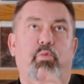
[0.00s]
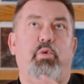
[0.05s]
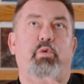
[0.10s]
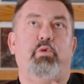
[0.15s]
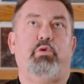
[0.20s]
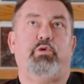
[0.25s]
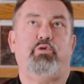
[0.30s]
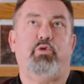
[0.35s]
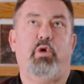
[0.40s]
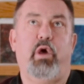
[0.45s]
we
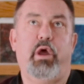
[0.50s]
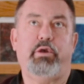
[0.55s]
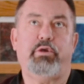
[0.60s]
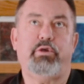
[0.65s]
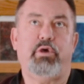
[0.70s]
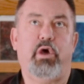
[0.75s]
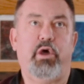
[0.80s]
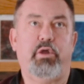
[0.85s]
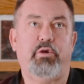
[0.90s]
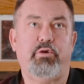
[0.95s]
were trying
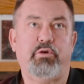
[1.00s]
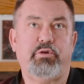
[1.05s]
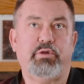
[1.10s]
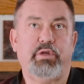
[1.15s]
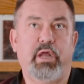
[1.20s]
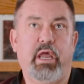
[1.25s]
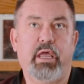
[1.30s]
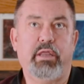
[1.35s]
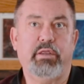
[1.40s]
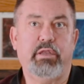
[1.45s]
to
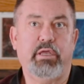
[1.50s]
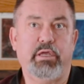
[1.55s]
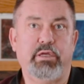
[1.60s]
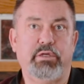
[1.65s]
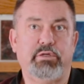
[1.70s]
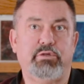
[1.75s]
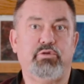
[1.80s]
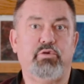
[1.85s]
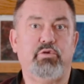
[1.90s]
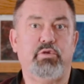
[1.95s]
understand
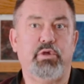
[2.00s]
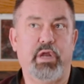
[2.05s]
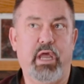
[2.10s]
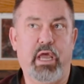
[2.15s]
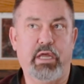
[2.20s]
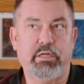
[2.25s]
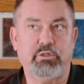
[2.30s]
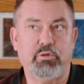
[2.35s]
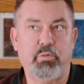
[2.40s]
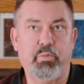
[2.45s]
these through the
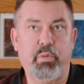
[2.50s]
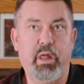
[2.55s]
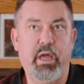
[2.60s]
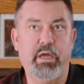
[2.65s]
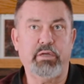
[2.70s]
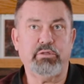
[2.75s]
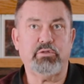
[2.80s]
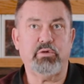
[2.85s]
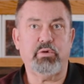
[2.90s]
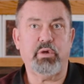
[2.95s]
National
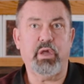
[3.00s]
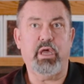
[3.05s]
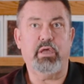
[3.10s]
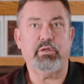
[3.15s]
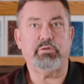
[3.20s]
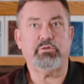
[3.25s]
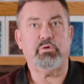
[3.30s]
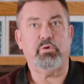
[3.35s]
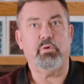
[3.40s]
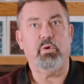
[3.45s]
Plaster
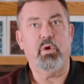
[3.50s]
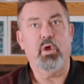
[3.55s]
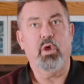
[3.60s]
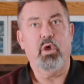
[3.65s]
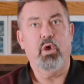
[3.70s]
Council,